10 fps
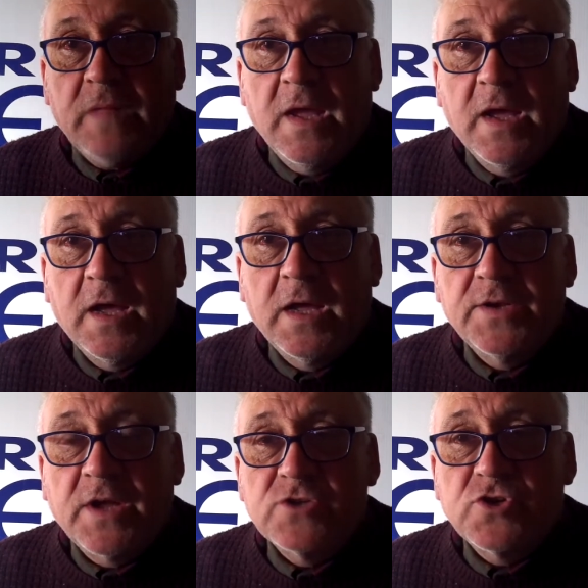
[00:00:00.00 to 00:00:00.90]

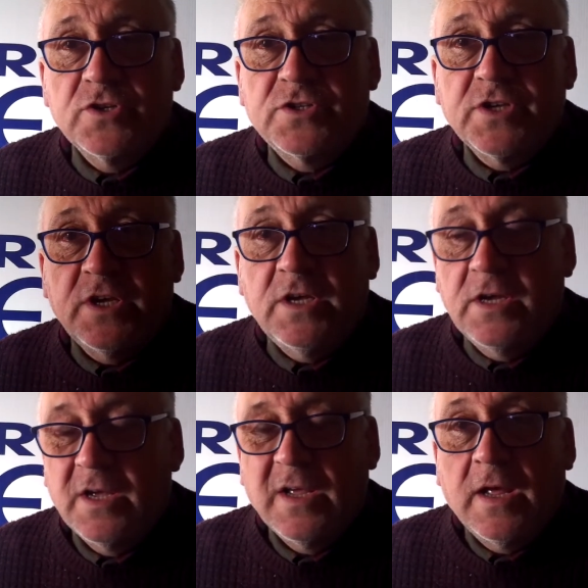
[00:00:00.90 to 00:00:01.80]
And as you can
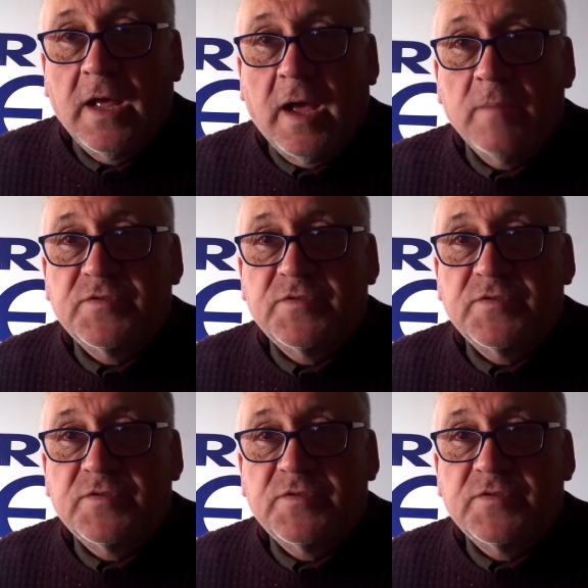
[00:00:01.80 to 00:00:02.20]
see, I'm